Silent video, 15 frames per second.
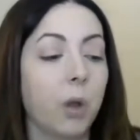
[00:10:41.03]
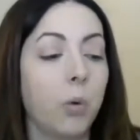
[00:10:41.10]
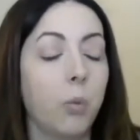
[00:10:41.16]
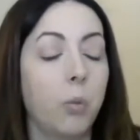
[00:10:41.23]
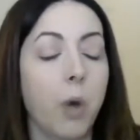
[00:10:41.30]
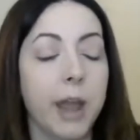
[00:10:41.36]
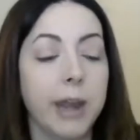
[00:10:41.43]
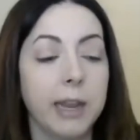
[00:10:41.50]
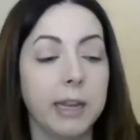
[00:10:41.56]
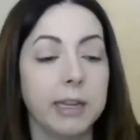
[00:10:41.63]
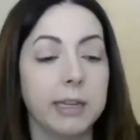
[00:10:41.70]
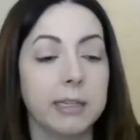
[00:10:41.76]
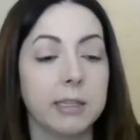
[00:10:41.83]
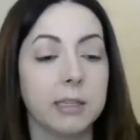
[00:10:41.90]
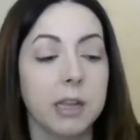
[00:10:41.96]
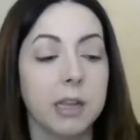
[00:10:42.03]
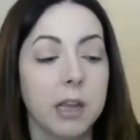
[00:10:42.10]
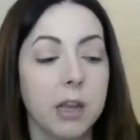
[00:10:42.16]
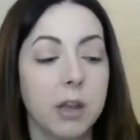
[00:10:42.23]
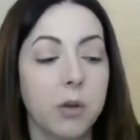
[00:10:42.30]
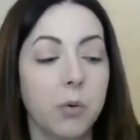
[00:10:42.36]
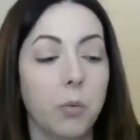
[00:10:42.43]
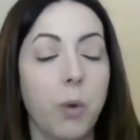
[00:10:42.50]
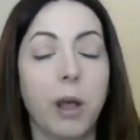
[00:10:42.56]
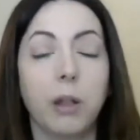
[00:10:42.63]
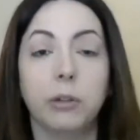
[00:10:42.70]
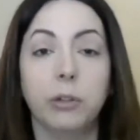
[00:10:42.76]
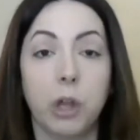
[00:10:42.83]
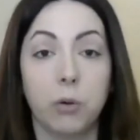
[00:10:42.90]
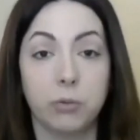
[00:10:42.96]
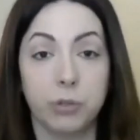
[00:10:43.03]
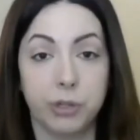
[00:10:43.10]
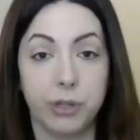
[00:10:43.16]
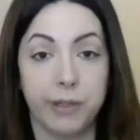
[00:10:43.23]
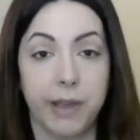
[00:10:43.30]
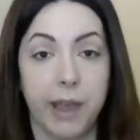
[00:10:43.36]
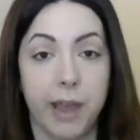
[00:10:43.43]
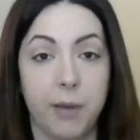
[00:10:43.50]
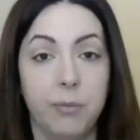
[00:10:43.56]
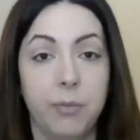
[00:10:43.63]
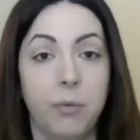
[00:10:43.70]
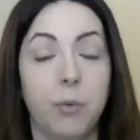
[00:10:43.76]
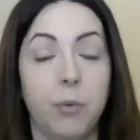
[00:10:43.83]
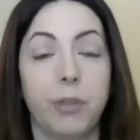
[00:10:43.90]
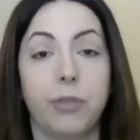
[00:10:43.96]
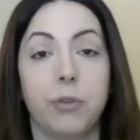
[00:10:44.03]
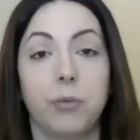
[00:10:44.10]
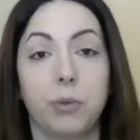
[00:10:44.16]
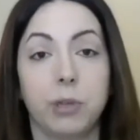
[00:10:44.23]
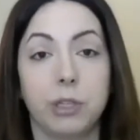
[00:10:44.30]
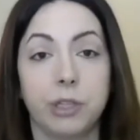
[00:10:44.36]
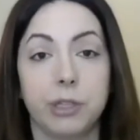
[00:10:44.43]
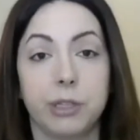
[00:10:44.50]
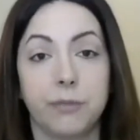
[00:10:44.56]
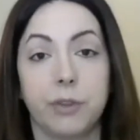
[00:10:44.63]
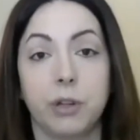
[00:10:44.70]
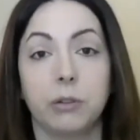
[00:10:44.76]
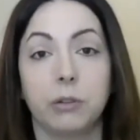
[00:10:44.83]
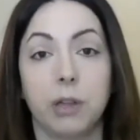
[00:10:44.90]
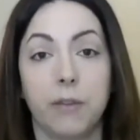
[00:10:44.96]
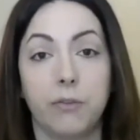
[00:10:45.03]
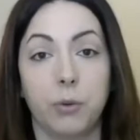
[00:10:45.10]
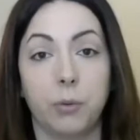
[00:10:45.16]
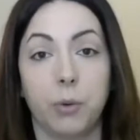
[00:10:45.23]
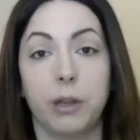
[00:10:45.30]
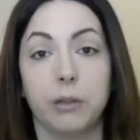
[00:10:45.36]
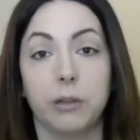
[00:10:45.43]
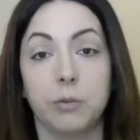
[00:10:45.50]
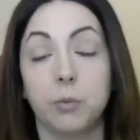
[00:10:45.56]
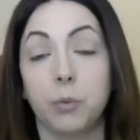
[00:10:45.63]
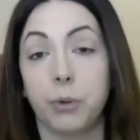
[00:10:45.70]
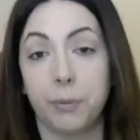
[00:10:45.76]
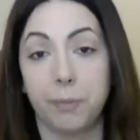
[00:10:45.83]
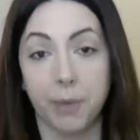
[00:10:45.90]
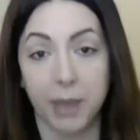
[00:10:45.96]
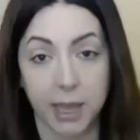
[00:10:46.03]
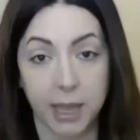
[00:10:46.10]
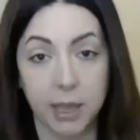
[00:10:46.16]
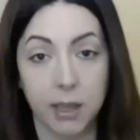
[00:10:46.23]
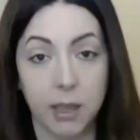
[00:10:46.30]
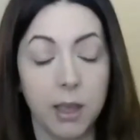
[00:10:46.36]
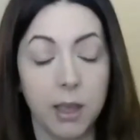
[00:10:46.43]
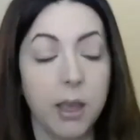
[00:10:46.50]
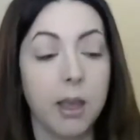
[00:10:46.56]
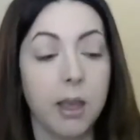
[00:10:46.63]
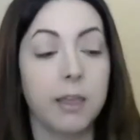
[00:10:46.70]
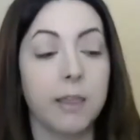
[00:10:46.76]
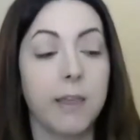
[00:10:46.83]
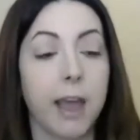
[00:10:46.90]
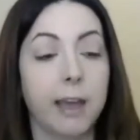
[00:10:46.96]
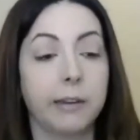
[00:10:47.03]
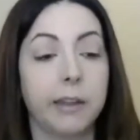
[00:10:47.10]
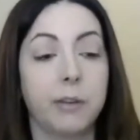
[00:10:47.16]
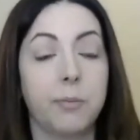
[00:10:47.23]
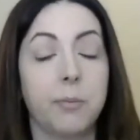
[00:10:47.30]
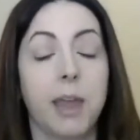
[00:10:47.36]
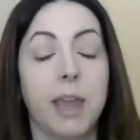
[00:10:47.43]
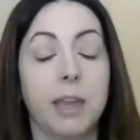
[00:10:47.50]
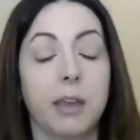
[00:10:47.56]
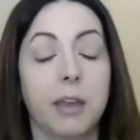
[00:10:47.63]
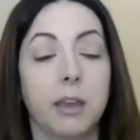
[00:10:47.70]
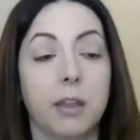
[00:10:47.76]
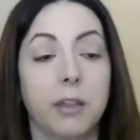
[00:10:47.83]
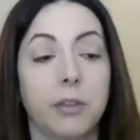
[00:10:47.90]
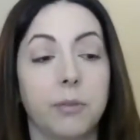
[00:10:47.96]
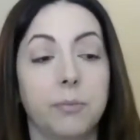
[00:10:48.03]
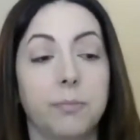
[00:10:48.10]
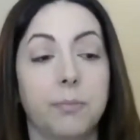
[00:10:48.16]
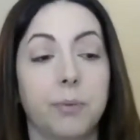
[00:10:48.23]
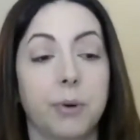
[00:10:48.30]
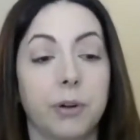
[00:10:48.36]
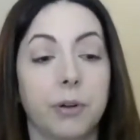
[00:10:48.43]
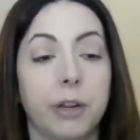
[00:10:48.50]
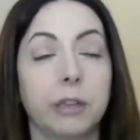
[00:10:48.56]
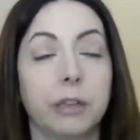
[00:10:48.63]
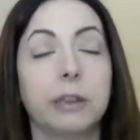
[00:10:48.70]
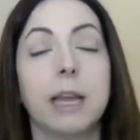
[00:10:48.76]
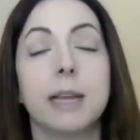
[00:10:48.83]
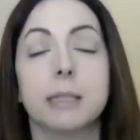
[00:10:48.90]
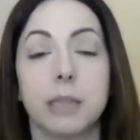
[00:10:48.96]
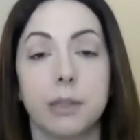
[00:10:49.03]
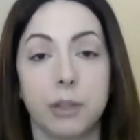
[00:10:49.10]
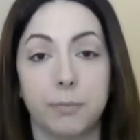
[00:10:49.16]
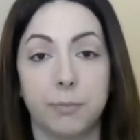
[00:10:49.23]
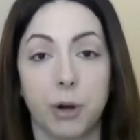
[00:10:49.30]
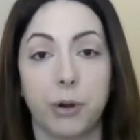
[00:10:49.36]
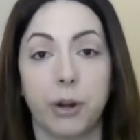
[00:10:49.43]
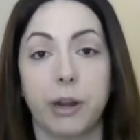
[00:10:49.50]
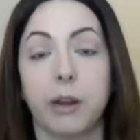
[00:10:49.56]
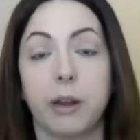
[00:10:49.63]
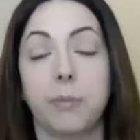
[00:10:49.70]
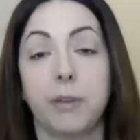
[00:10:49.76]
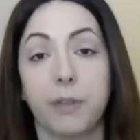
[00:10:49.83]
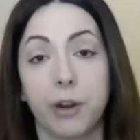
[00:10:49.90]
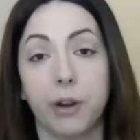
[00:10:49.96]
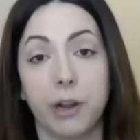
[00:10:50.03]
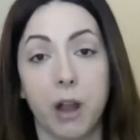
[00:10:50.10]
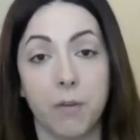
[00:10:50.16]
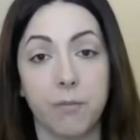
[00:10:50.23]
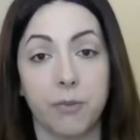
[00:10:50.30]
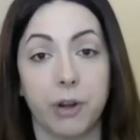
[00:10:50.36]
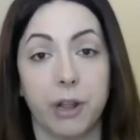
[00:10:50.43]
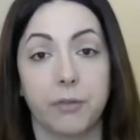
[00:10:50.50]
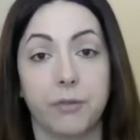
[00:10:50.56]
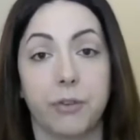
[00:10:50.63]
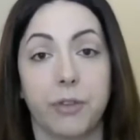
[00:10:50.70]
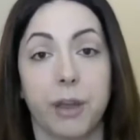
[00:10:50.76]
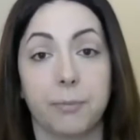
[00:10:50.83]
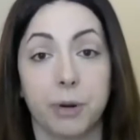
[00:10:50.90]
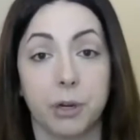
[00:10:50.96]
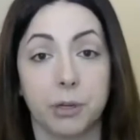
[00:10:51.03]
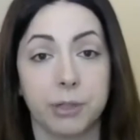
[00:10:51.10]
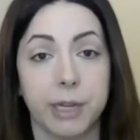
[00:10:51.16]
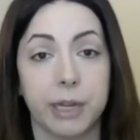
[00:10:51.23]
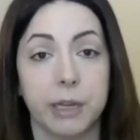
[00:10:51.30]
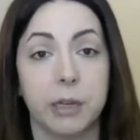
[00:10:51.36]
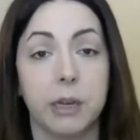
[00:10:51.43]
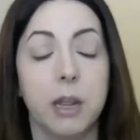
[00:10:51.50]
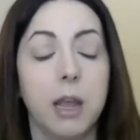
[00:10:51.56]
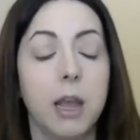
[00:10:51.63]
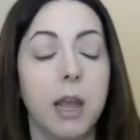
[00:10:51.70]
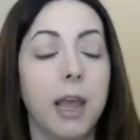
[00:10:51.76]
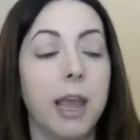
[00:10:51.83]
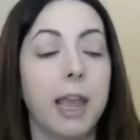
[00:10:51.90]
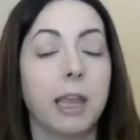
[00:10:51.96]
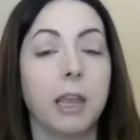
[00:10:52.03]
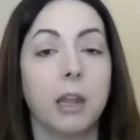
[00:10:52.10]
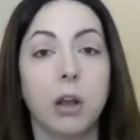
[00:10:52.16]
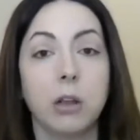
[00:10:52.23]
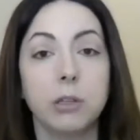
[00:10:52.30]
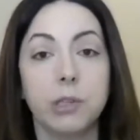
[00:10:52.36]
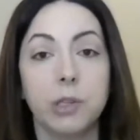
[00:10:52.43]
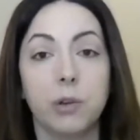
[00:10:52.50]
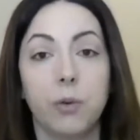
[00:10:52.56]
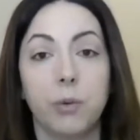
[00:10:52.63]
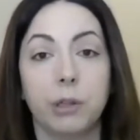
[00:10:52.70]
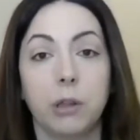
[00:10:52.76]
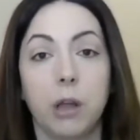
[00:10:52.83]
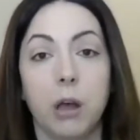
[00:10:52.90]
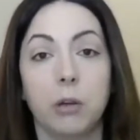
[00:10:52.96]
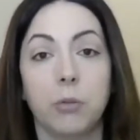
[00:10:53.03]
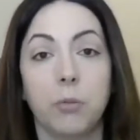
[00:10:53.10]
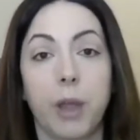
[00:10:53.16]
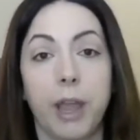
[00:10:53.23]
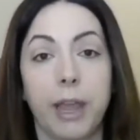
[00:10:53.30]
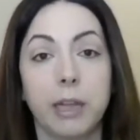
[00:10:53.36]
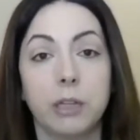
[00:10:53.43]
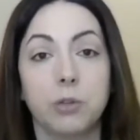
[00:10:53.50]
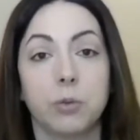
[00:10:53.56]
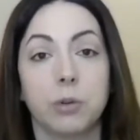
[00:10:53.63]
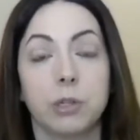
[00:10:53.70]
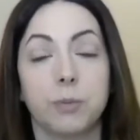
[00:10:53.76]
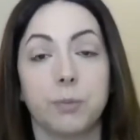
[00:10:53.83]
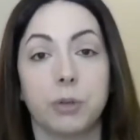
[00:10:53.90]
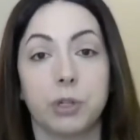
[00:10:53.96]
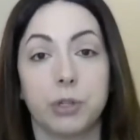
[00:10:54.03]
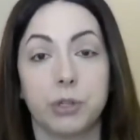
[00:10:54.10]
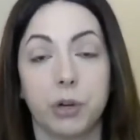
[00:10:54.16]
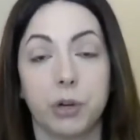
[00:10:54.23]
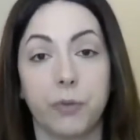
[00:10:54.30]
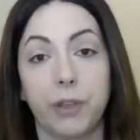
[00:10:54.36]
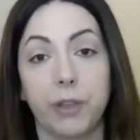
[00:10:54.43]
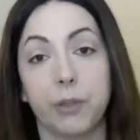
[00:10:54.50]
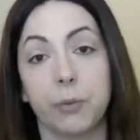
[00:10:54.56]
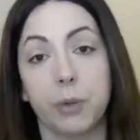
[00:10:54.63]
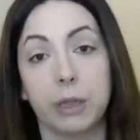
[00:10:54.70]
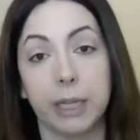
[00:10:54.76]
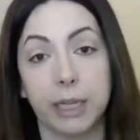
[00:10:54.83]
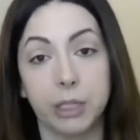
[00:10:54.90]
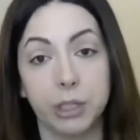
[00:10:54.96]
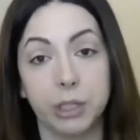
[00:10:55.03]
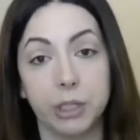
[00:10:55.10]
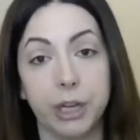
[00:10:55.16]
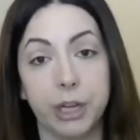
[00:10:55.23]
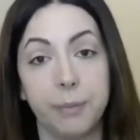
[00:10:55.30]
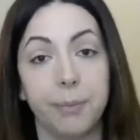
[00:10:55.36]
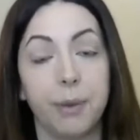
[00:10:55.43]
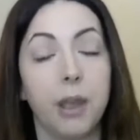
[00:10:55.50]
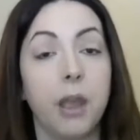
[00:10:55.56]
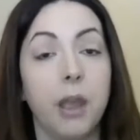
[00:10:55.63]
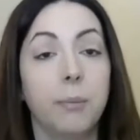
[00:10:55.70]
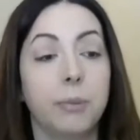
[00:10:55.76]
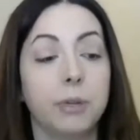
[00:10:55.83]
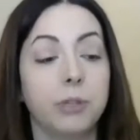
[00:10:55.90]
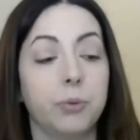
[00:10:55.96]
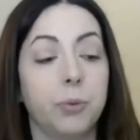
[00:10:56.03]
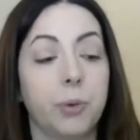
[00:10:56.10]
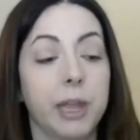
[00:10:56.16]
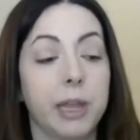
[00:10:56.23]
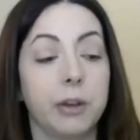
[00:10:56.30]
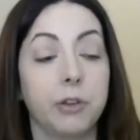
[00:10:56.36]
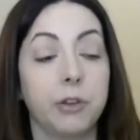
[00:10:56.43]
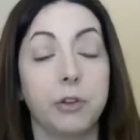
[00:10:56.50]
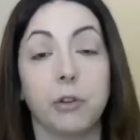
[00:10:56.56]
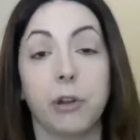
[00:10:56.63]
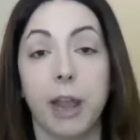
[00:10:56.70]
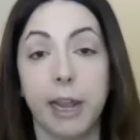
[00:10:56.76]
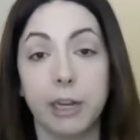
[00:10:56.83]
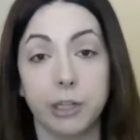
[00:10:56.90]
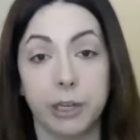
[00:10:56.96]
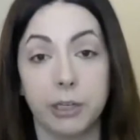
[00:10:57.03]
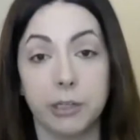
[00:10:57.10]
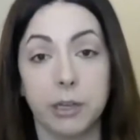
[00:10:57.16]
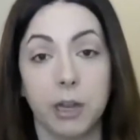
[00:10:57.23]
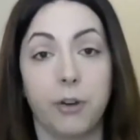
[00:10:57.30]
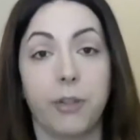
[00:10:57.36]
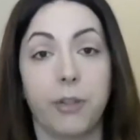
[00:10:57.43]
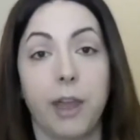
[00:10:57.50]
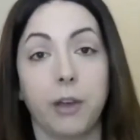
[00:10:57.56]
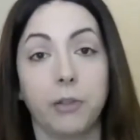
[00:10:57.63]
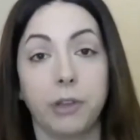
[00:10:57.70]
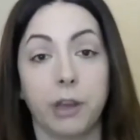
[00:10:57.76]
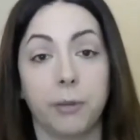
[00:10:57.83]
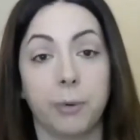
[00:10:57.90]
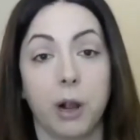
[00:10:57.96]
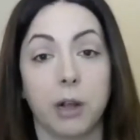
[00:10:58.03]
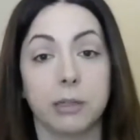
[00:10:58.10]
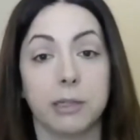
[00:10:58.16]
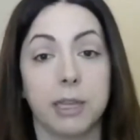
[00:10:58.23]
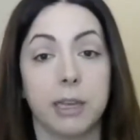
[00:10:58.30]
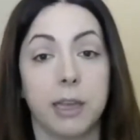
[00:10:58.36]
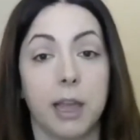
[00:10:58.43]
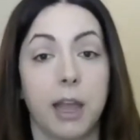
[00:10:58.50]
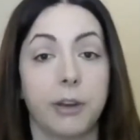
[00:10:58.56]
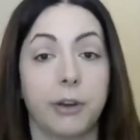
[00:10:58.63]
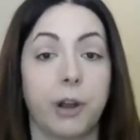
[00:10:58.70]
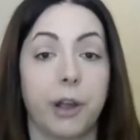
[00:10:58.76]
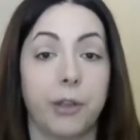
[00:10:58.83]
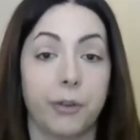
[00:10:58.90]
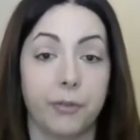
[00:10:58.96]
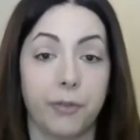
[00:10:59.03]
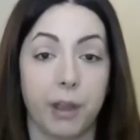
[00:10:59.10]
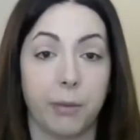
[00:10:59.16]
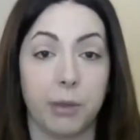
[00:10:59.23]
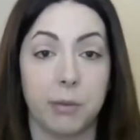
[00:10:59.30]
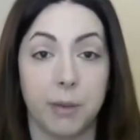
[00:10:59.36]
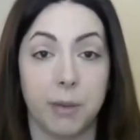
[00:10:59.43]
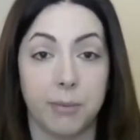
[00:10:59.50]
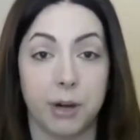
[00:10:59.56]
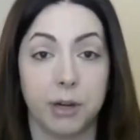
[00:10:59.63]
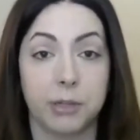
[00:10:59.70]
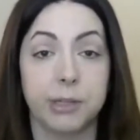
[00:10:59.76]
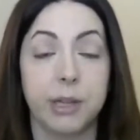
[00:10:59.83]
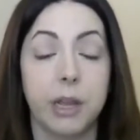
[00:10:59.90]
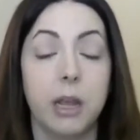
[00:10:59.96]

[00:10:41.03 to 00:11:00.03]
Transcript: When it is well known to them what the wishes of their loved one would be, that can make the burden, lessen the burden, and be very comforting for that person. It can also go a long way towards preserving the relationship between your agent under the healthcare proxy and your other family members.